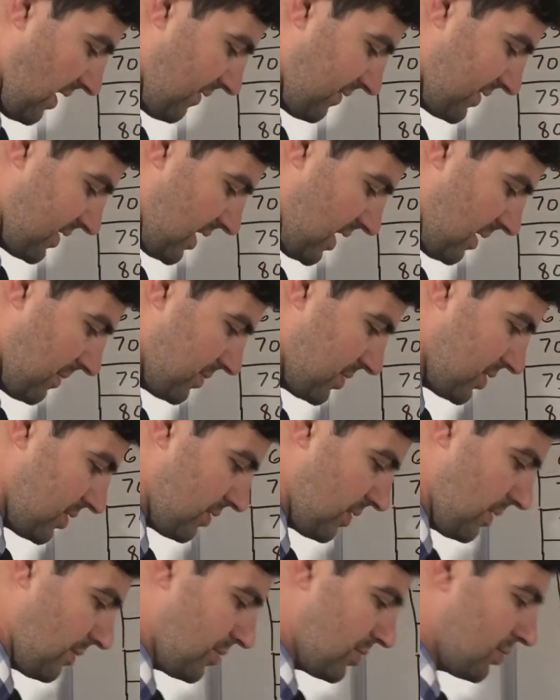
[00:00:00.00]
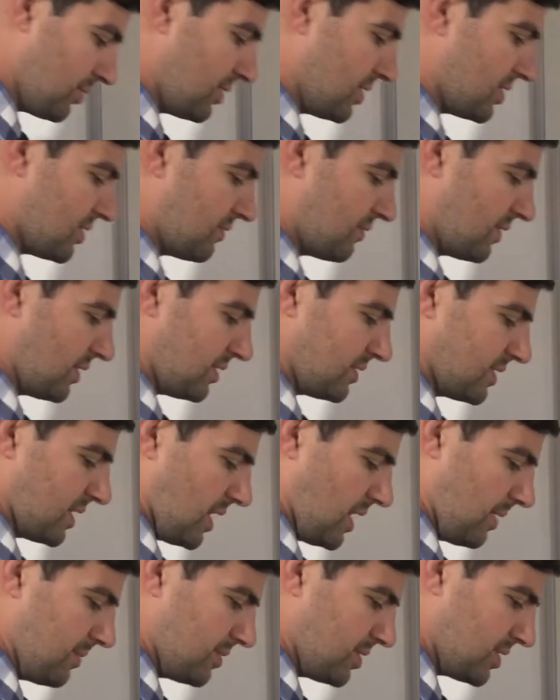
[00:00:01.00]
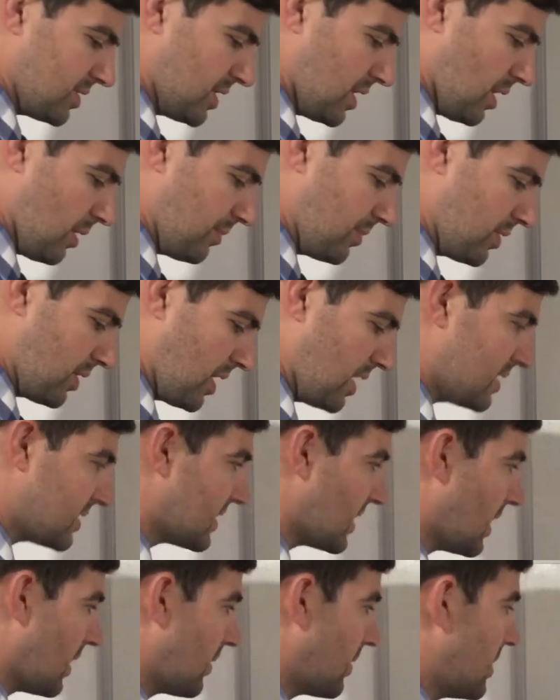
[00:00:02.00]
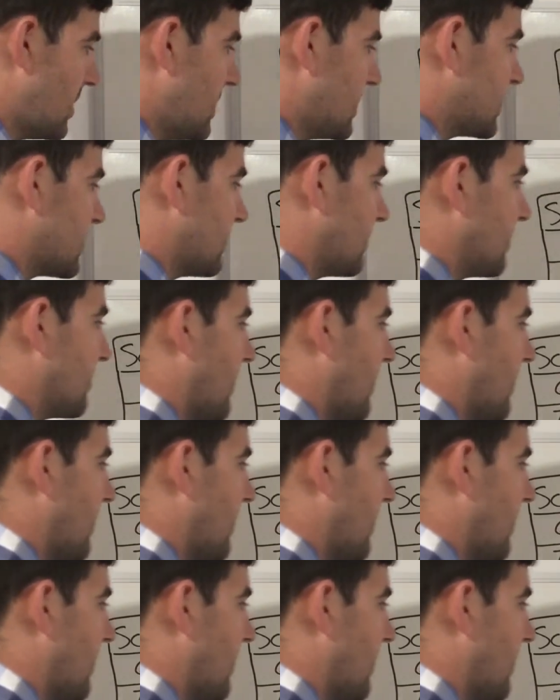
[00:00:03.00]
times 3, and we're doing this in real time just to help you guys out. 75